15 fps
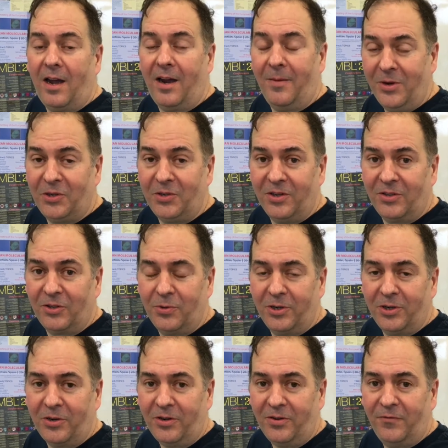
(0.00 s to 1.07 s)
Our mission is
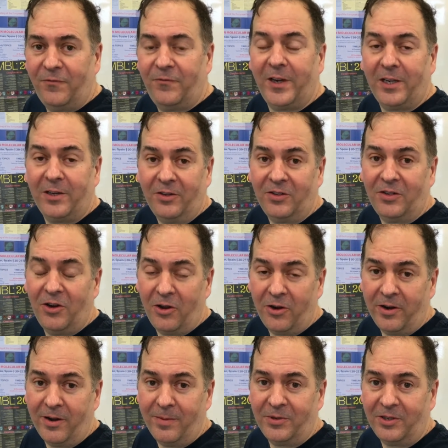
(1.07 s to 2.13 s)
critical. Failure is not
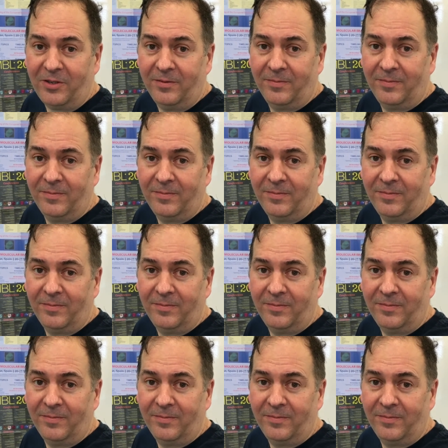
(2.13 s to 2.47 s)
an option.